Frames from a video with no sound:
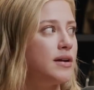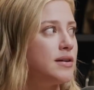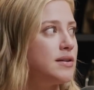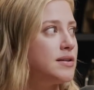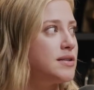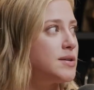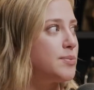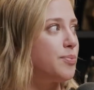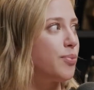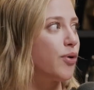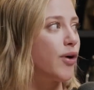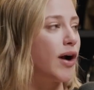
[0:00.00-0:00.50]

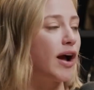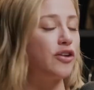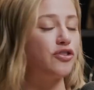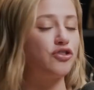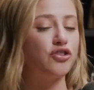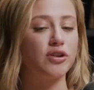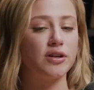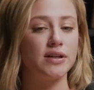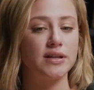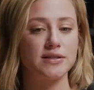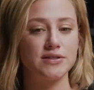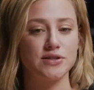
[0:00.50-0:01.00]

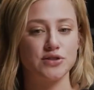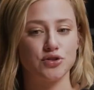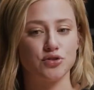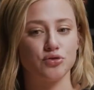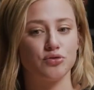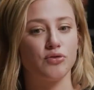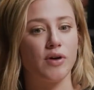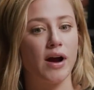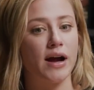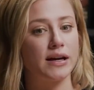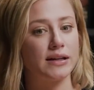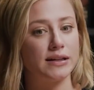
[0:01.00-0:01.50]
depression is
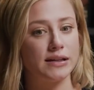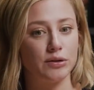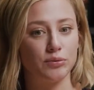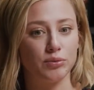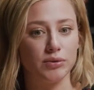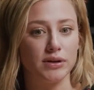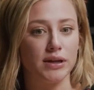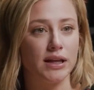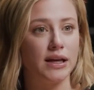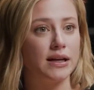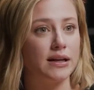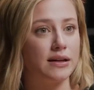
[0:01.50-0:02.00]
directly
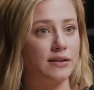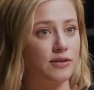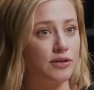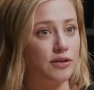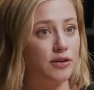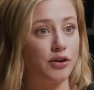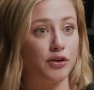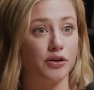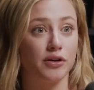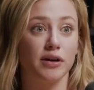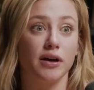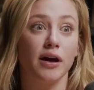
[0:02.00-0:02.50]
related to
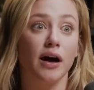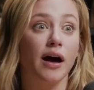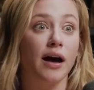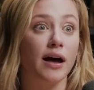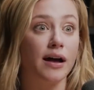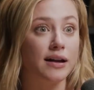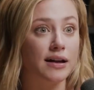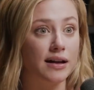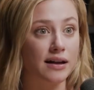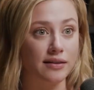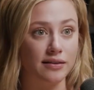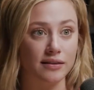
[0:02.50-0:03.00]
your
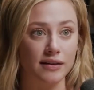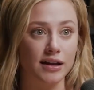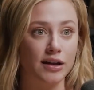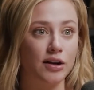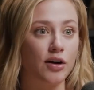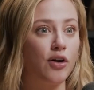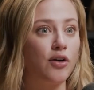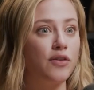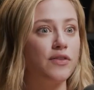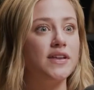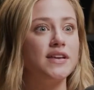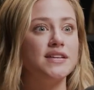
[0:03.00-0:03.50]
gut and
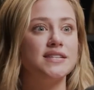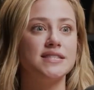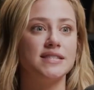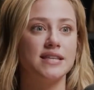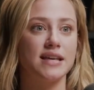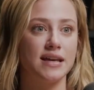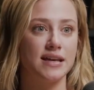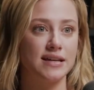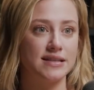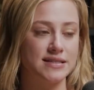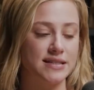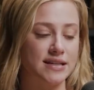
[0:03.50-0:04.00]
all these
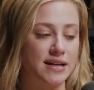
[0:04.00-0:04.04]
things.